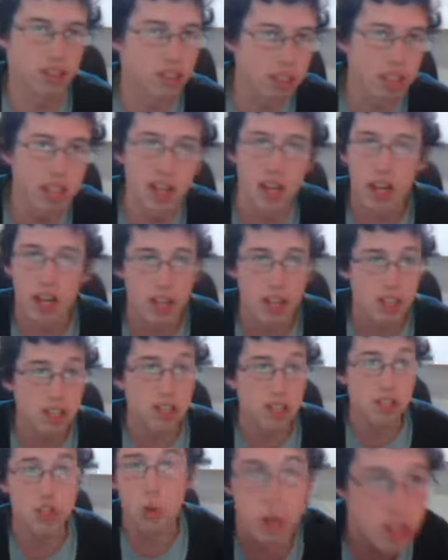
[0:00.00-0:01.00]
Yeah,
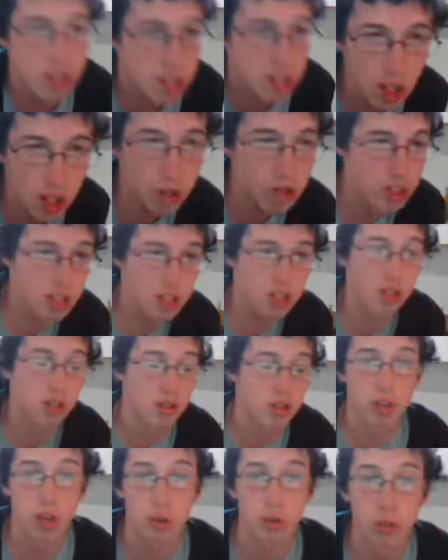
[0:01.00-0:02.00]
Source Code just
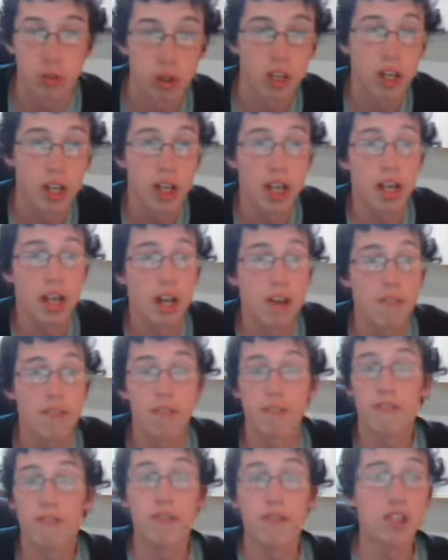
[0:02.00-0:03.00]
looks so good.
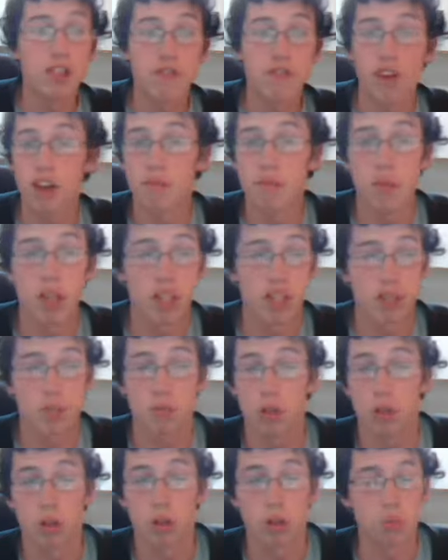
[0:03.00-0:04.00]
The first 5 minutes
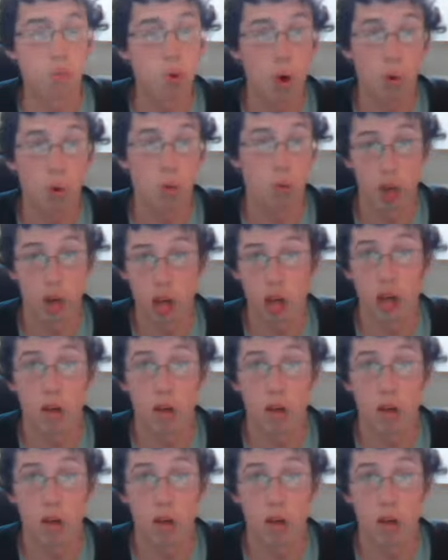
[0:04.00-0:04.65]
were whoa.